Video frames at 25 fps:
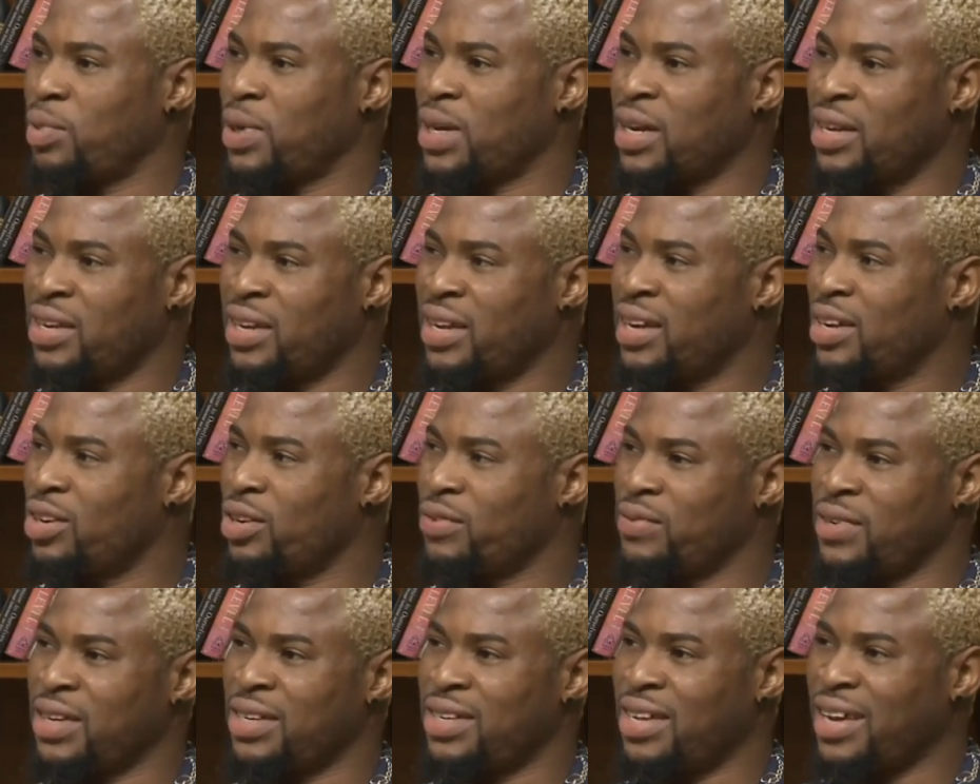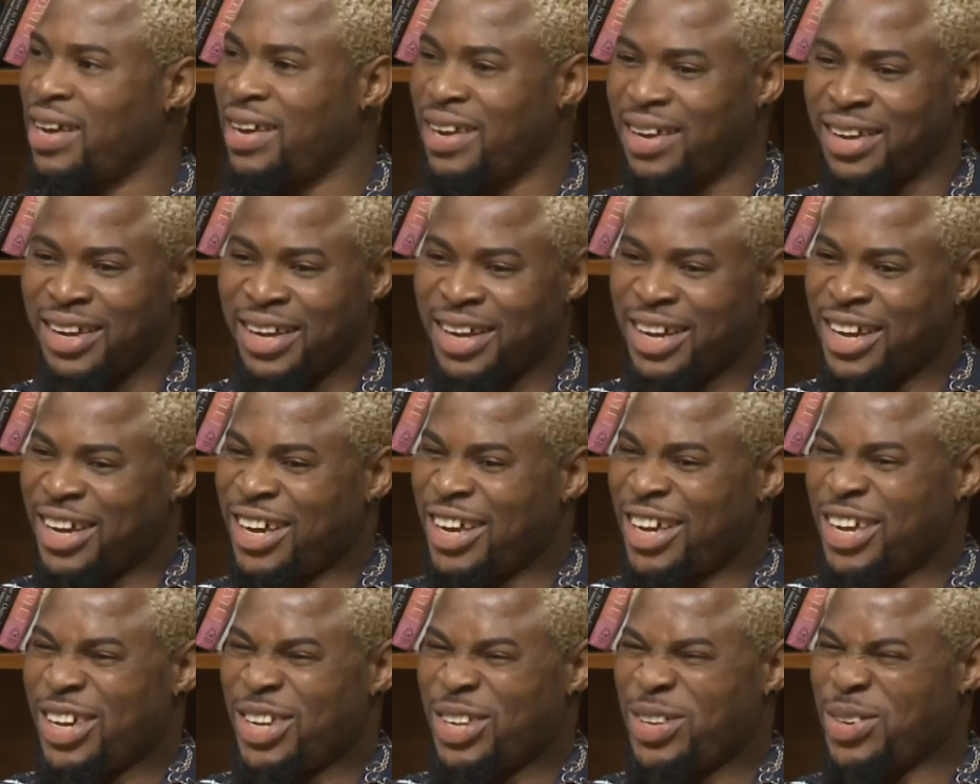But at the end of the day,
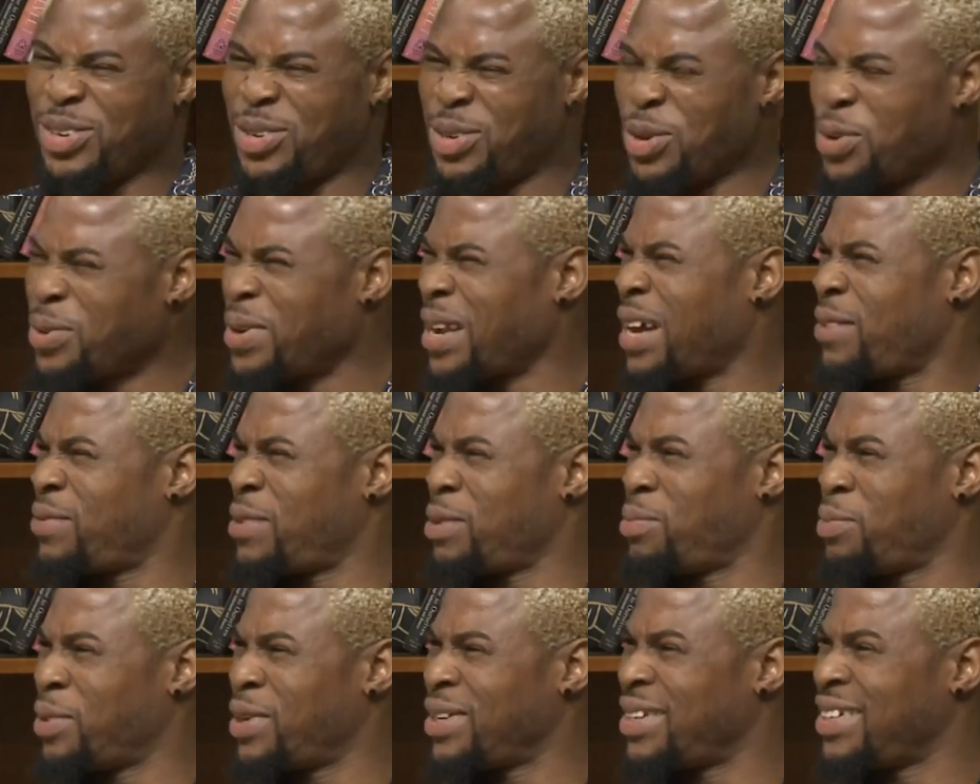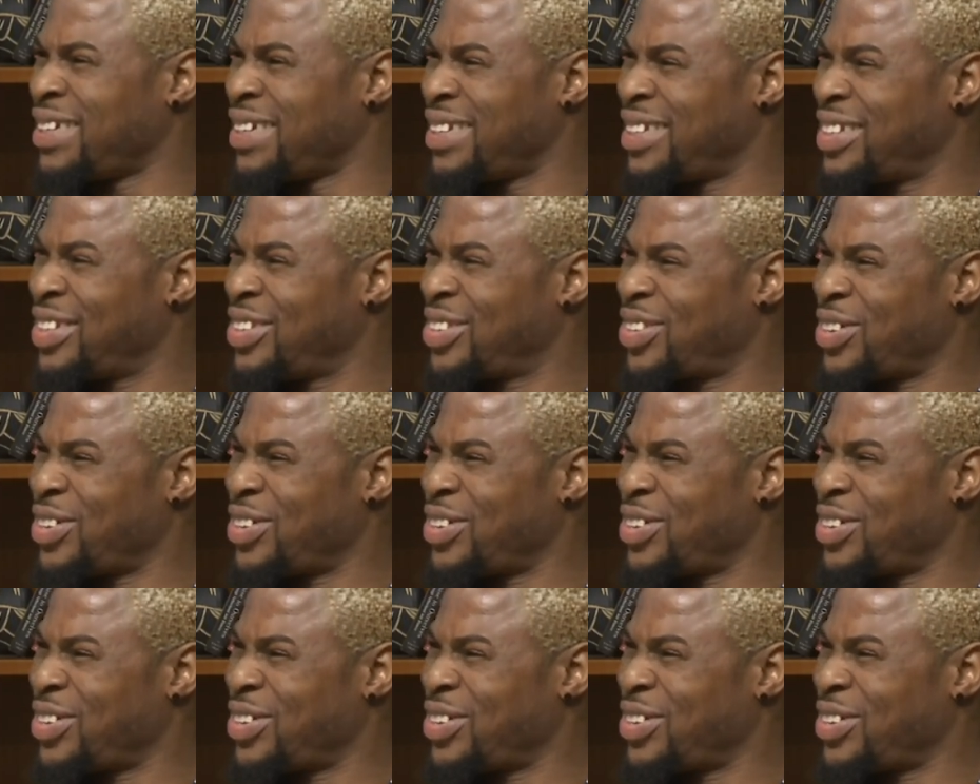you don't have the money.